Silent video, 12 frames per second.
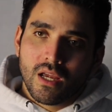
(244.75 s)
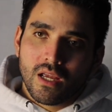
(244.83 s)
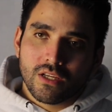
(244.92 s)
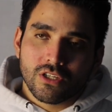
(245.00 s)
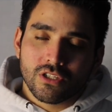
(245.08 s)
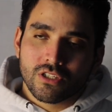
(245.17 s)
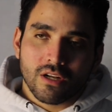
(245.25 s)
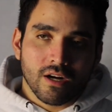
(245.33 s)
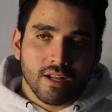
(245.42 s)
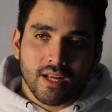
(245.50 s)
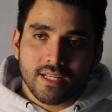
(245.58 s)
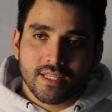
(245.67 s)
And she
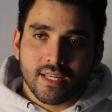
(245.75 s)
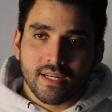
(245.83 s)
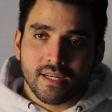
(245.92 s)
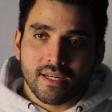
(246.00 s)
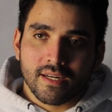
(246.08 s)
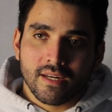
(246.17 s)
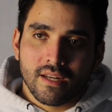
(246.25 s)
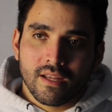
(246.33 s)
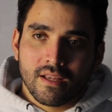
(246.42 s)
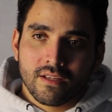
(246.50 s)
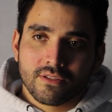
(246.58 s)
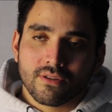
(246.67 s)
started asking,
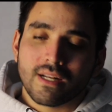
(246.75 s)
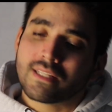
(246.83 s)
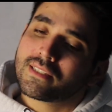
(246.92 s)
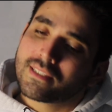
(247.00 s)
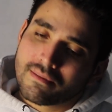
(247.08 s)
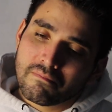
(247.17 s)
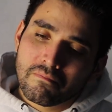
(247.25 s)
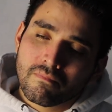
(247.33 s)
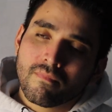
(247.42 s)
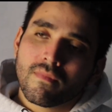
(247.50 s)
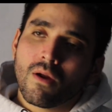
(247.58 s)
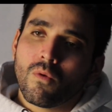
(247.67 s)
what
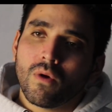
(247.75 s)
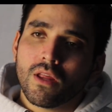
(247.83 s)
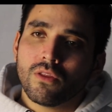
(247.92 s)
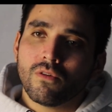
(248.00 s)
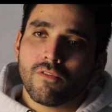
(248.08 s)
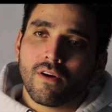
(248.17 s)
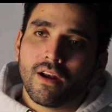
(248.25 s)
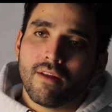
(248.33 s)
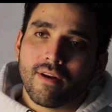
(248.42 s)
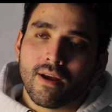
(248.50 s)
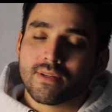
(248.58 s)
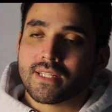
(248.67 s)
do you do for a
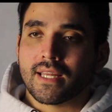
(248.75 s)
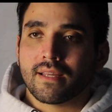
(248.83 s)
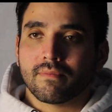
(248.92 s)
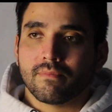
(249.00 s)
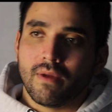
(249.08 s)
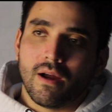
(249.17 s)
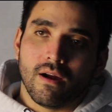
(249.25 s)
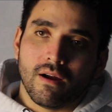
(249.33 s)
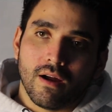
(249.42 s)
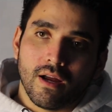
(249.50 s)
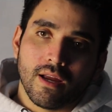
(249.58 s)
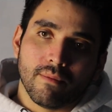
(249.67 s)
living? I was like,
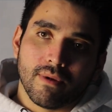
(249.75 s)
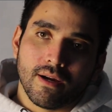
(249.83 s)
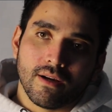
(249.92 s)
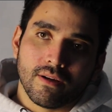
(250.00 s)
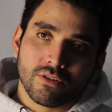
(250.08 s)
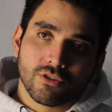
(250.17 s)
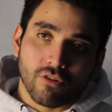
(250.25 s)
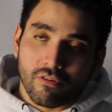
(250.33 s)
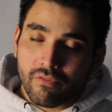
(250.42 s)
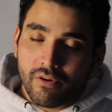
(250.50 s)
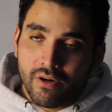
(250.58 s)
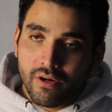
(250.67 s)
I am a
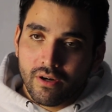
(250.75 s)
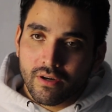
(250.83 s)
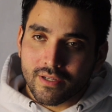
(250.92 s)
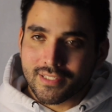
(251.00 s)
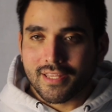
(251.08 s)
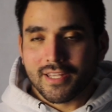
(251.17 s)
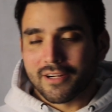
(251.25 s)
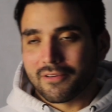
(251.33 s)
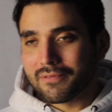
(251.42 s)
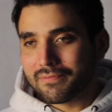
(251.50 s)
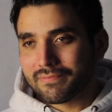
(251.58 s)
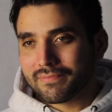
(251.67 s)
server, because I didn't know.